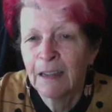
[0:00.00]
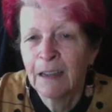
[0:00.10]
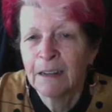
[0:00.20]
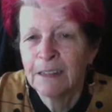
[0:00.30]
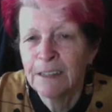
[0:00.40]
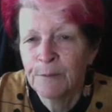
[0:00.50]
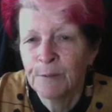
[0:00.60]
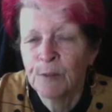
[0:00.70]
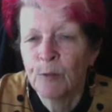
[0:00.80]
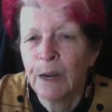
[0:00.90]
a
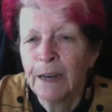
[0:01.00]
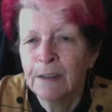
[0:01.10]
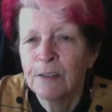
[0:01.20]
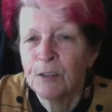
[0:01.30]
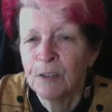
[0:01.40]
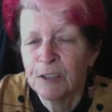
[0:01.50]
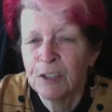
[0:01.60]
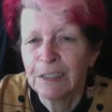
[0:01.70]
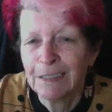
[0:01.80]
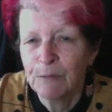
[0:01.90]
different red to the
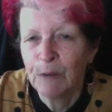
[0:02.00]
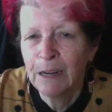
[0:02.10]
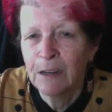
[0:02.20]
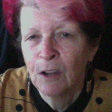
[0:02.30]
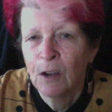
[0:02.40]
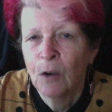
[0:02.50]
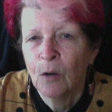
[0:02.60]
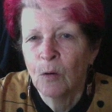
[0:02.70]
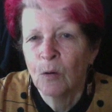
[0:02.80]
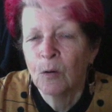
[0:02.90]
chili red,
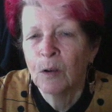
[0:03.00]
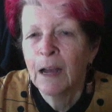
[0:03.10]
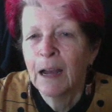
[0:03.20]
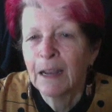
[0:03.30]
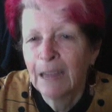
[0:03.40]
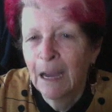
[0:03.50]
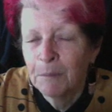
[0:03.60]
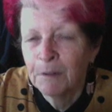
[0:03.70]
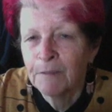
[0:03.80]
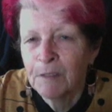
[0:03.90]
or a
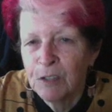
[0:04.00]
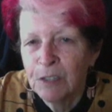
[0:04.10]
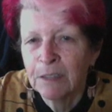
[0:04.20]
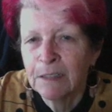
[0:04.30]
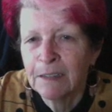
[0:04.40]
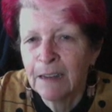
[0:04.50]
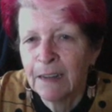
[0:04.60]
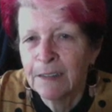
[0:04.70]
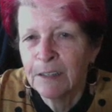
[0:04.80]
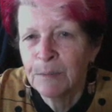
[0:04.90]
couple of the chilies a
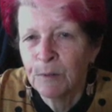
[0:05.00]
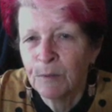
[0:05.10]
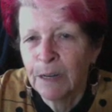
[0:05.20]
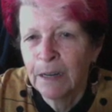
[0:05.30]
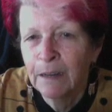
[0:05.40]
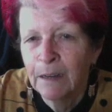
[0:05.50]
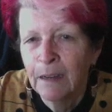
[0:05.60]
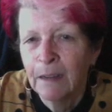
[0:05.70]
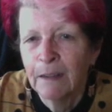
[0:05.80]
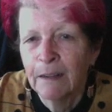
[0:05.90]
deeper red,
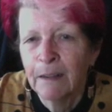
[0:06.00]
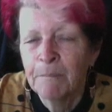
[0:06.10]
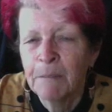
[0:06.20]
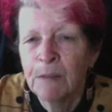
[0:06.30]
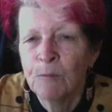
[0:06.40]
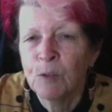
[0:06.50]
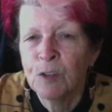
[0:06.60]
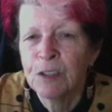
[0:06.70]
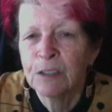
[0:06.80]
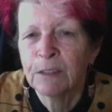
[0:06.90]
it would
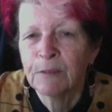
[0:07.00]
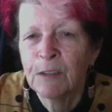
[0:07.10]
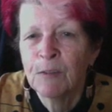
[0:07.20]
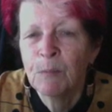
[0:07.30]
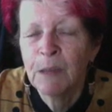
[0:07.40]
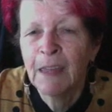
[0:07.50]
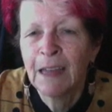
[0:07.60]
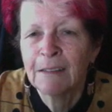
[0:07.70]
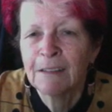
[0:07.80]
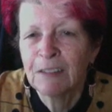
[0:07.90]
still have given me
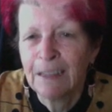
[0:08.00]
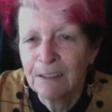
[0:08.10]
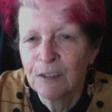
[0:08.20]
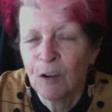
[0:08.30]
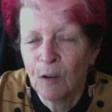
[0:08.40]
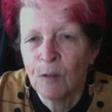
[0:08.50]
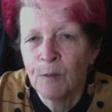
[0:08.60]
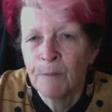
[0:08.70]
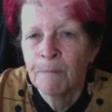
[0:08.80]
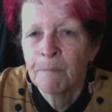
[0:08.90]
that sense of
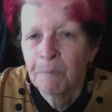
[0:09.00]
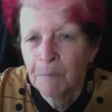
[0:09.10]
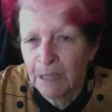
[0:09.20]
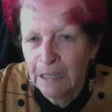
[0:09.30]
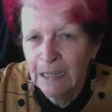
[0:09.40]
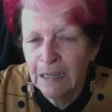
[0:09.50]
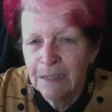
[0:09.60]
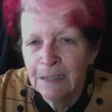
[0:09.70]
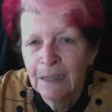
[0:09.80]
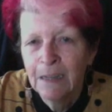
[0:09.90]
the heat,
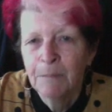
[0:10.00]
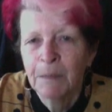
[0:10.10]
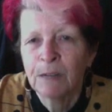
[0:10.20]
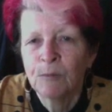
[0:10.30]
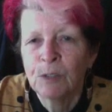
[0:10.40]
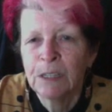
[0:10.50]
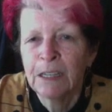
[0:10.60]
but it would